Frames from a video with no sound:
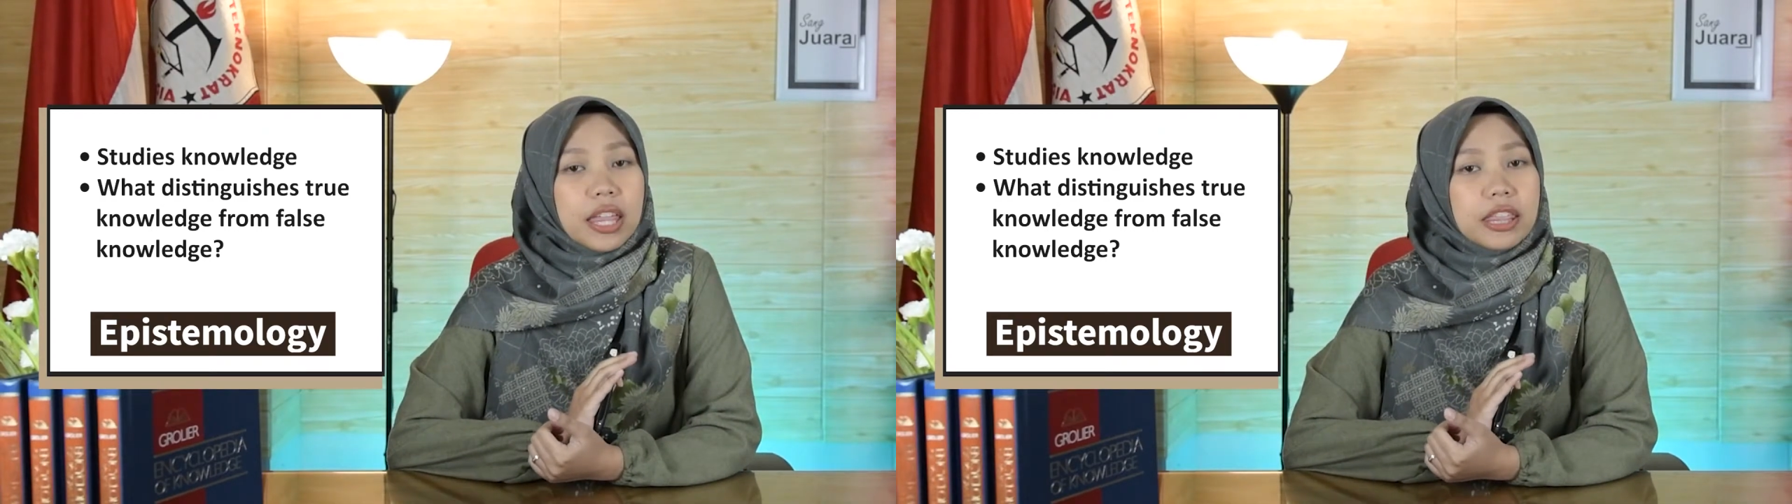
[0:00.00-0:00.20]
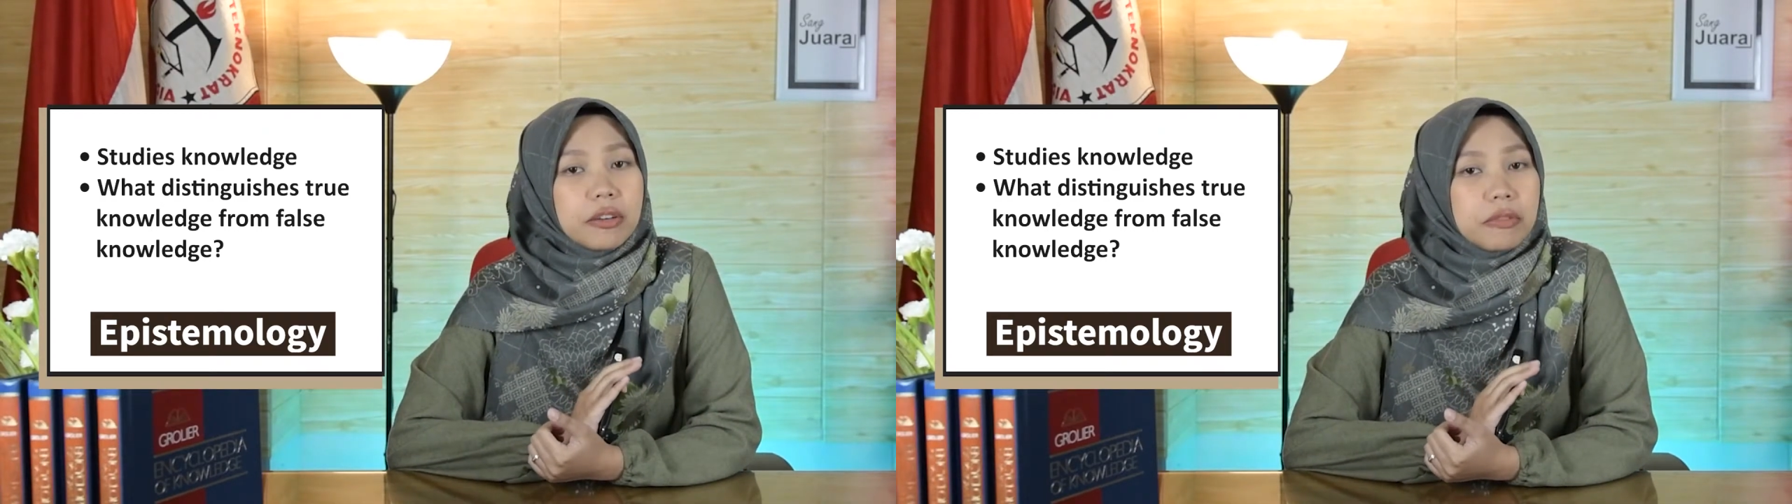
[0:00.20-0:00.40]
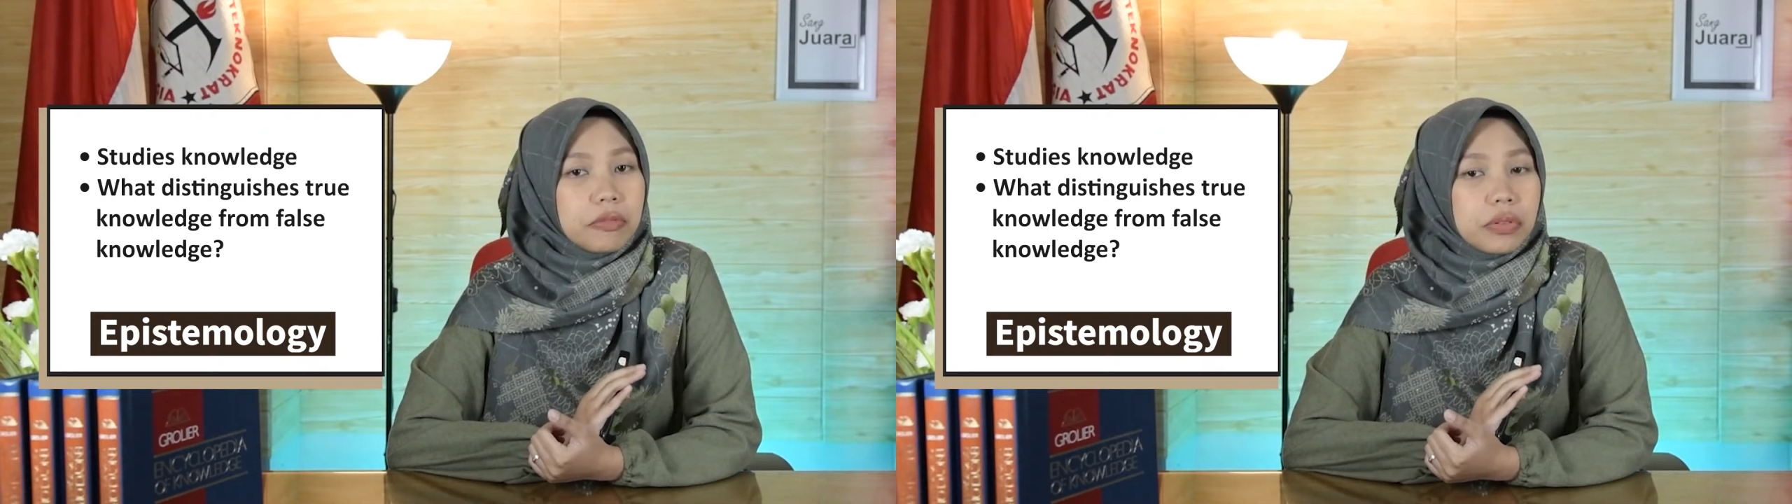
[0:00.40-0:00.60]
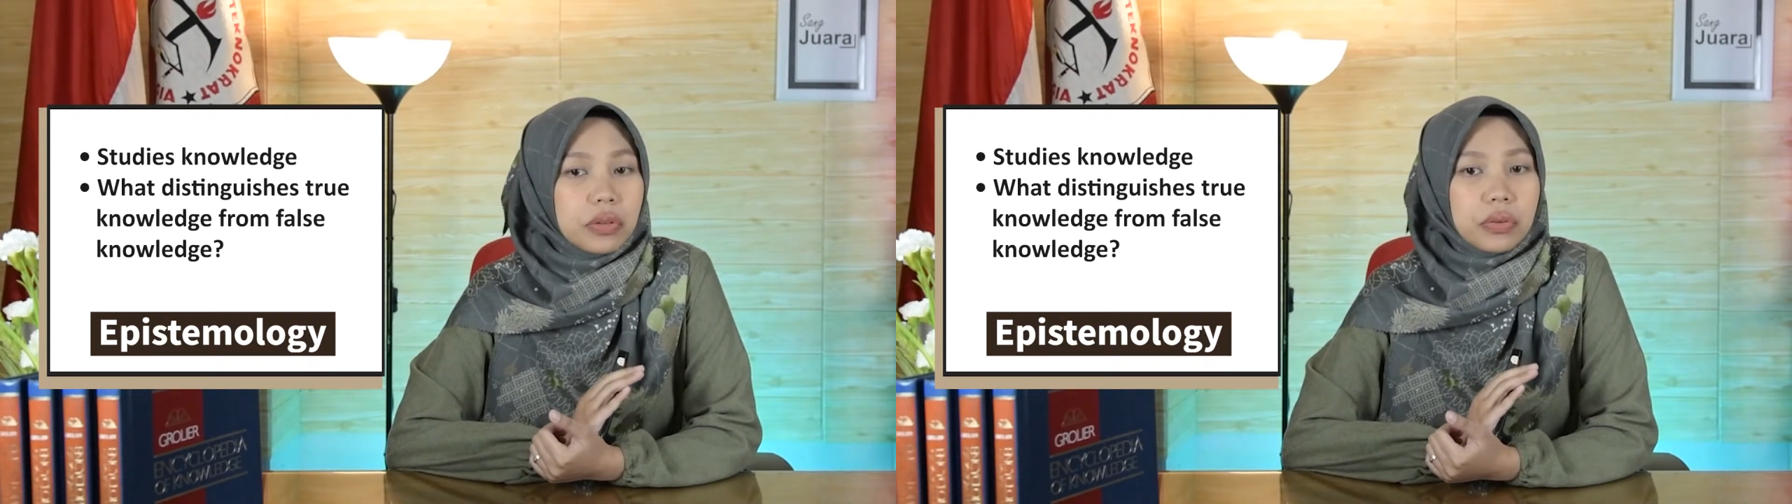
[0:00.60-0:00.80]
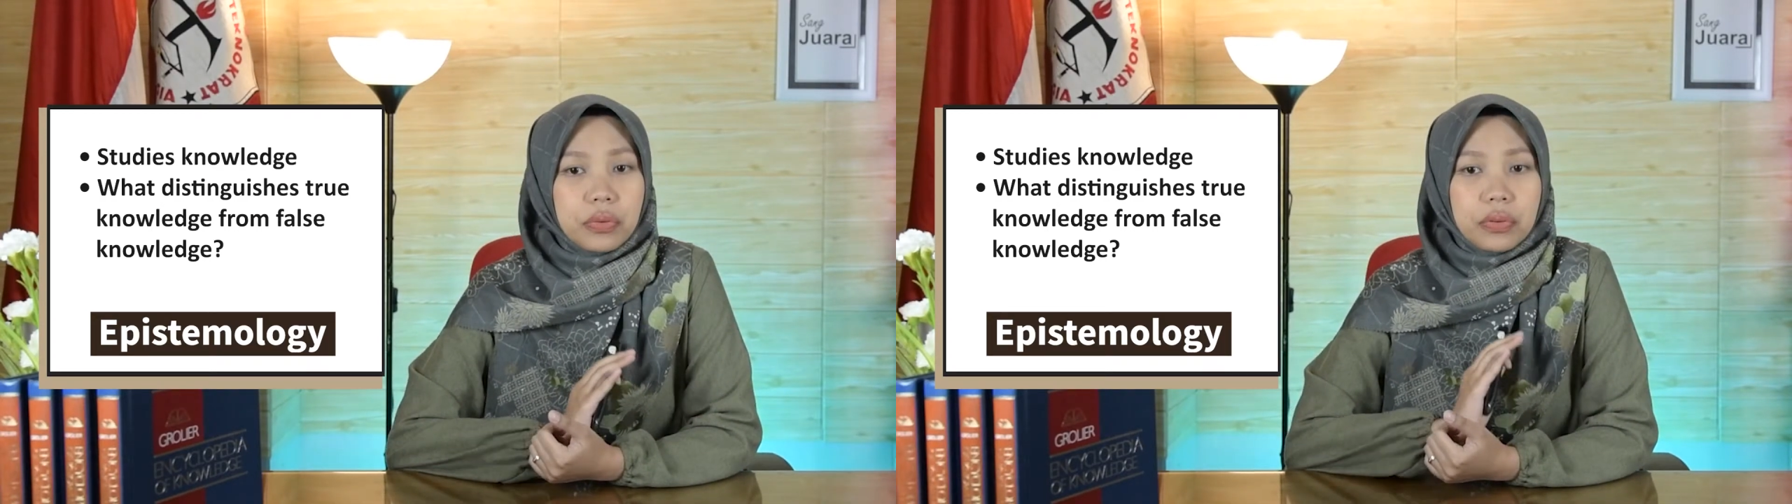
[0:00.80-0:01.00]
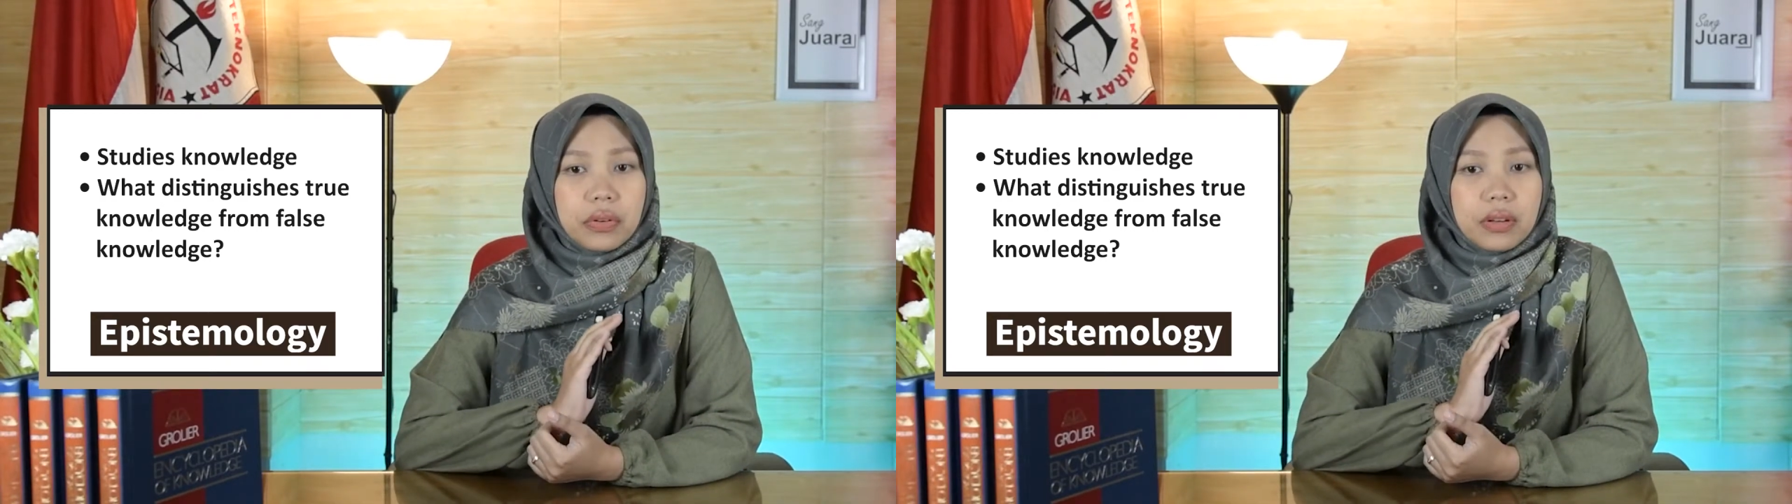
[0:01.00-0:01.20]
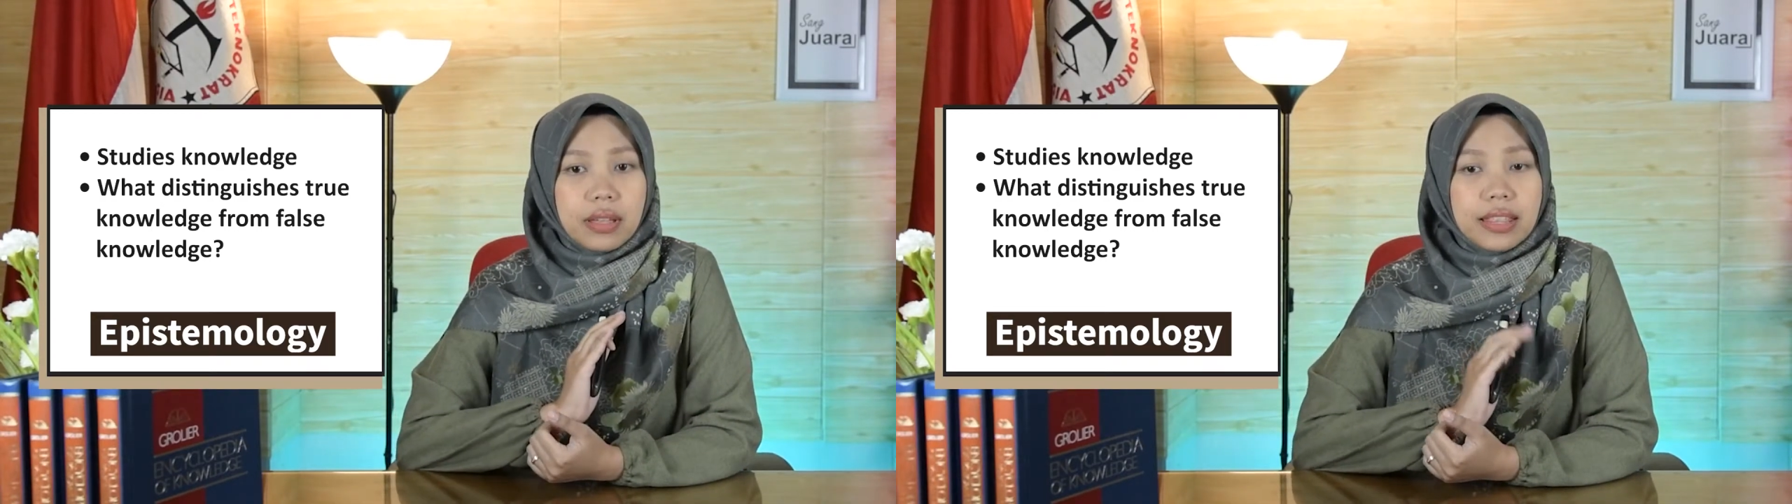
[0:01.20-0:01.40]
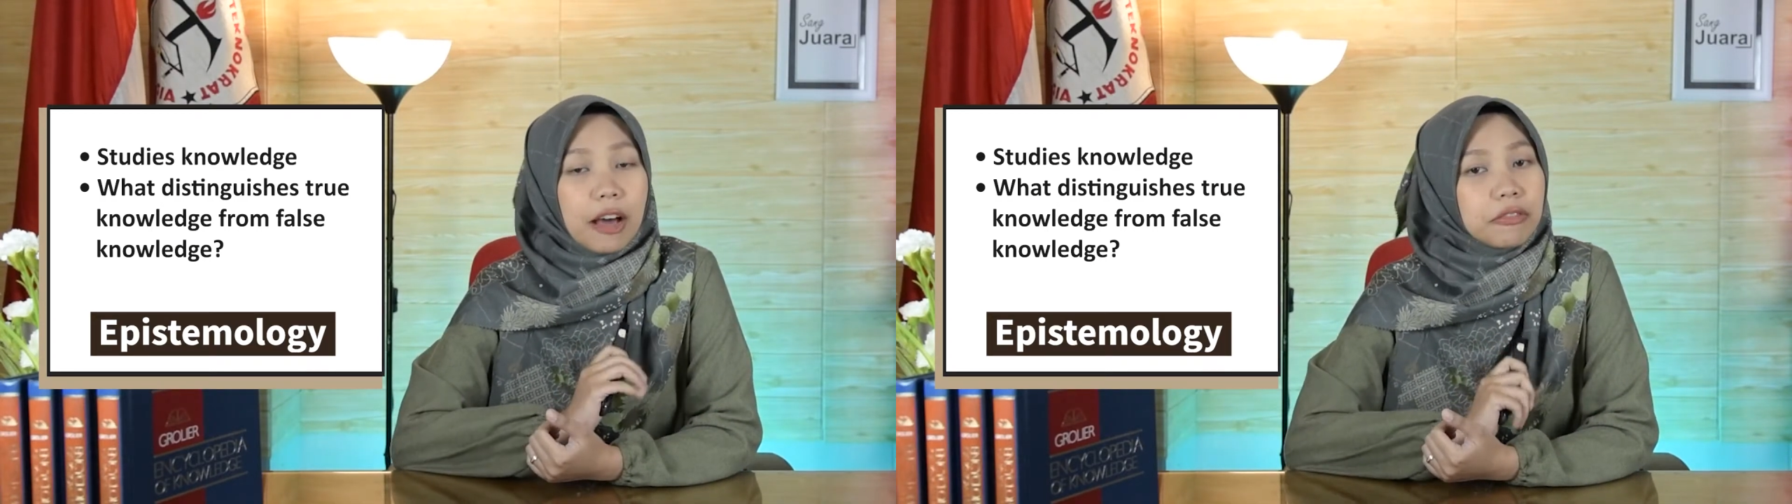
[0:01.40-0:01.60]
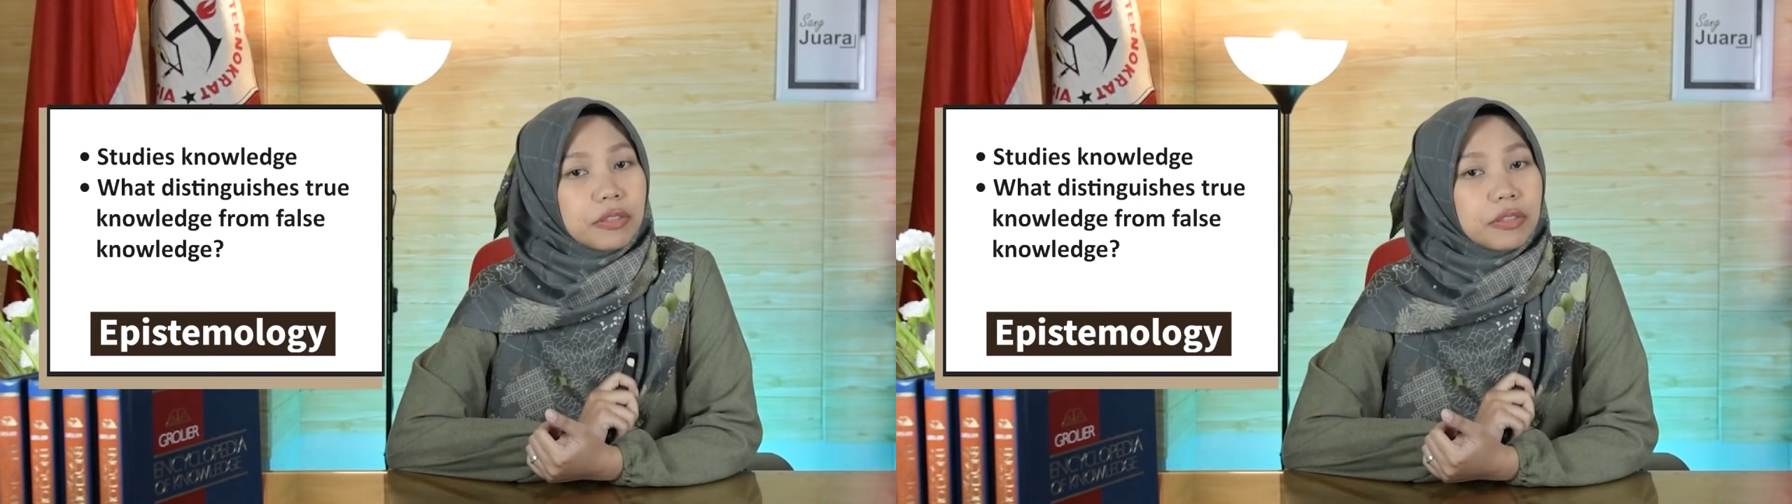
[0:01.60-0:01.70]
the view that